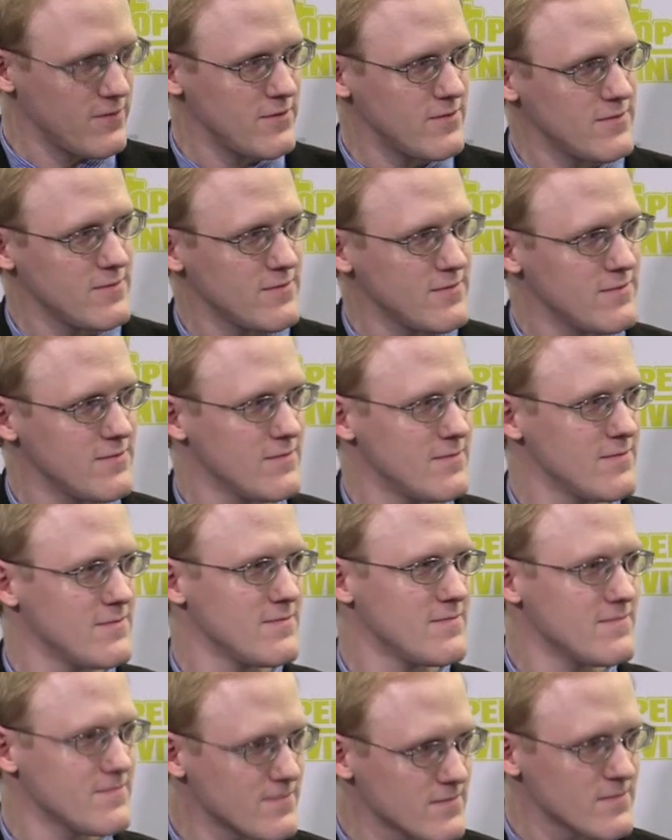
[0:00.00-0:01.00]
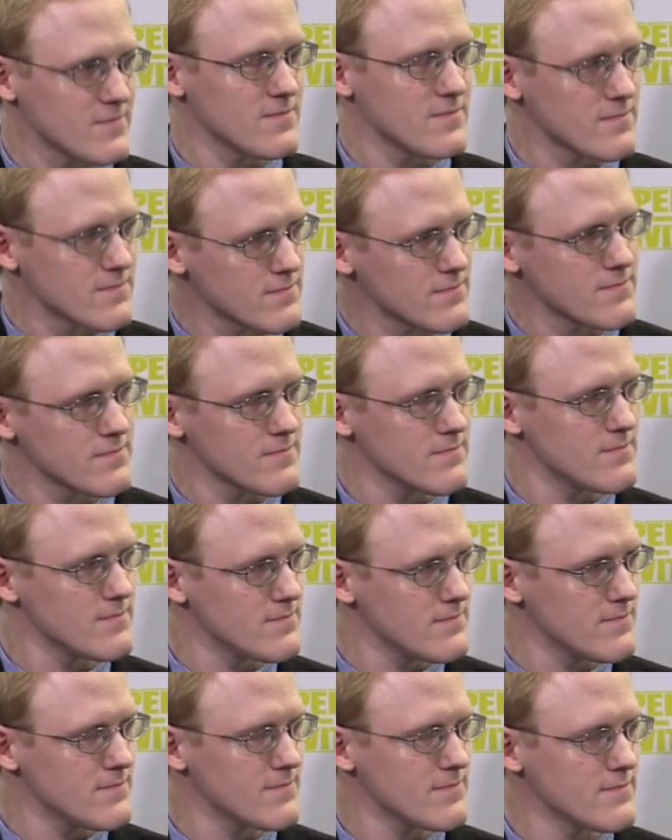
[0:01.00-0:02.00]

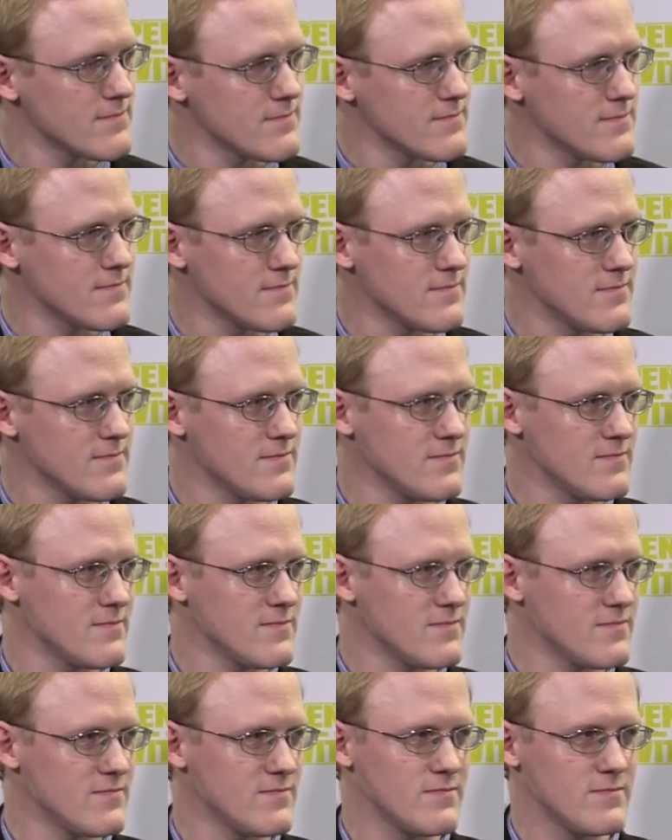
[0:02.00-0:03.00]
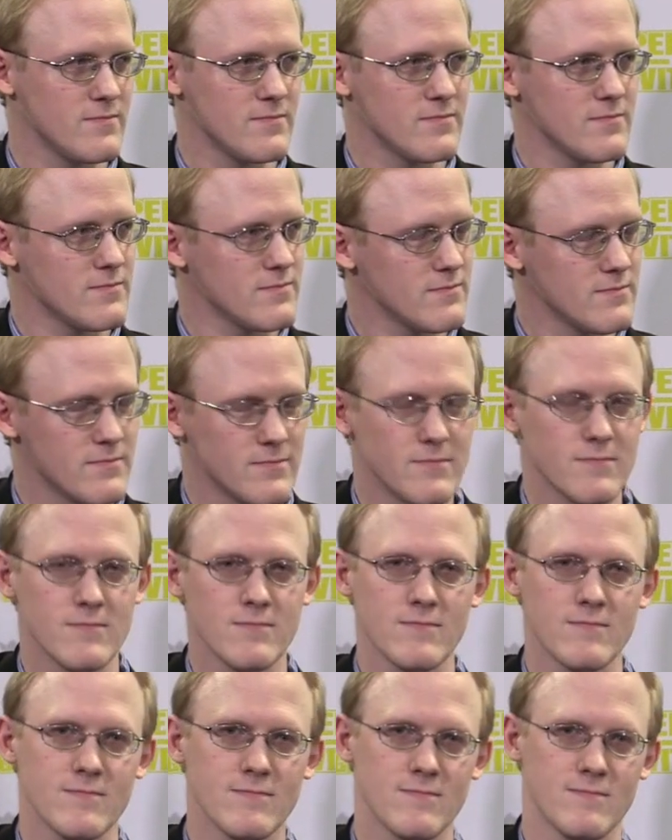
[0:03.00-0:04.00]

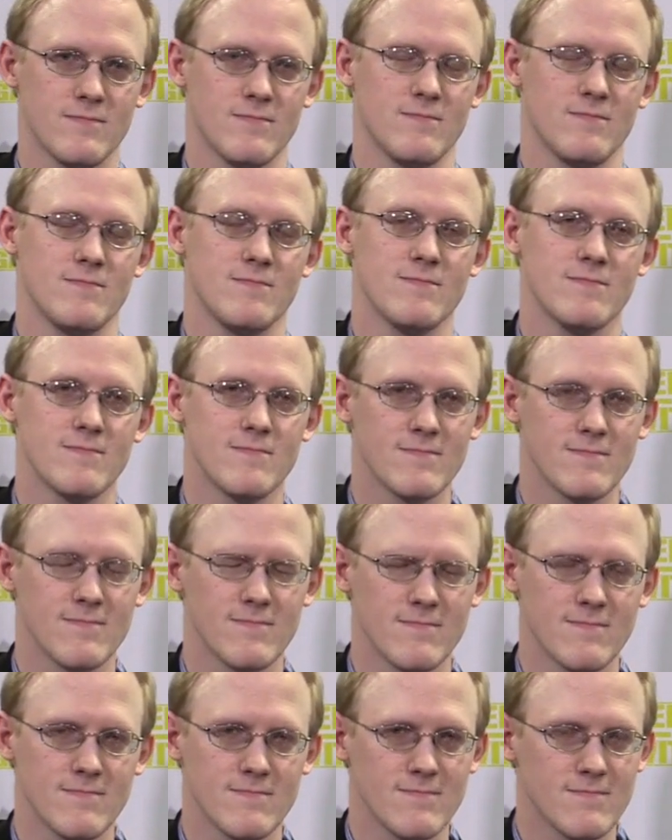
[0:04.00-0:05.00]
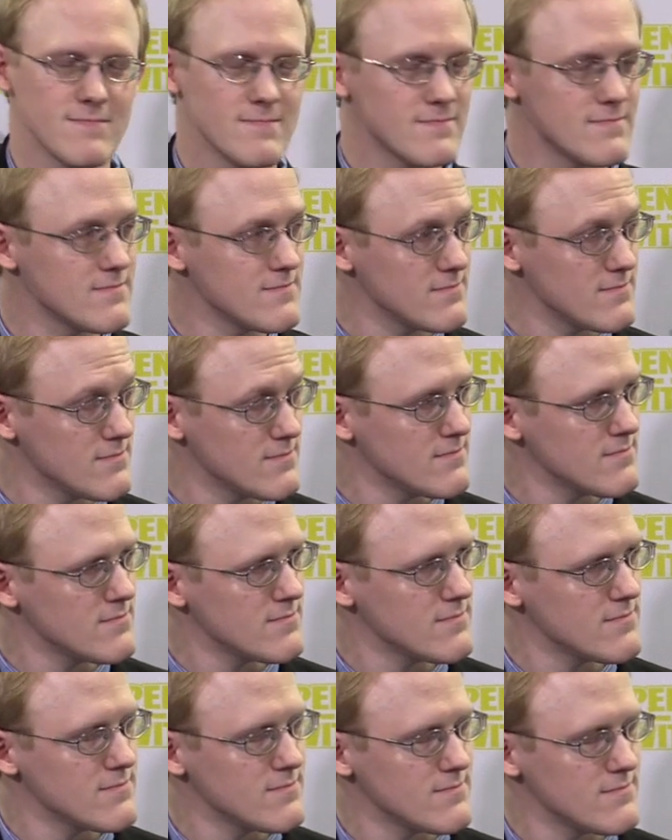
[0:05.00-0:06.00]

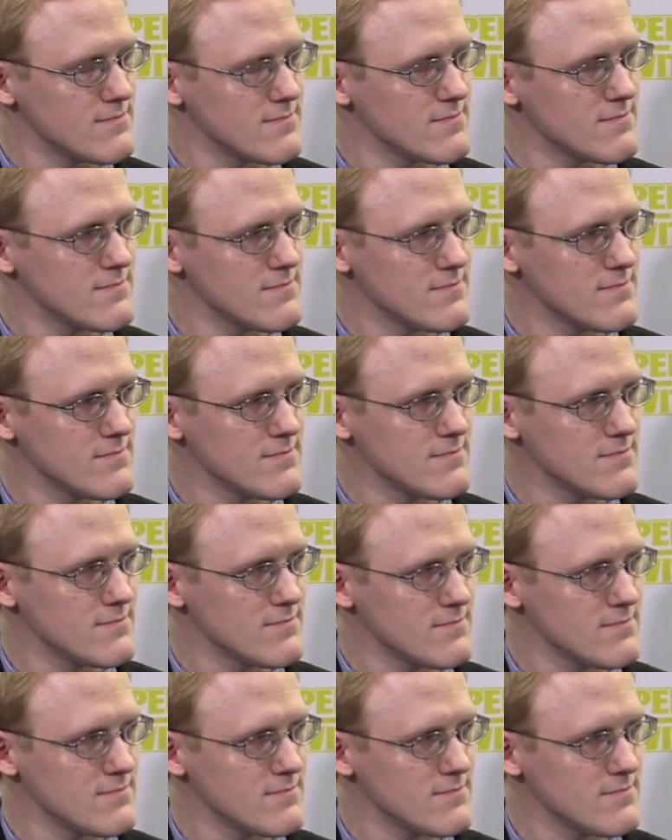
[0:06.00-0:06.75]
The person shown says nothing.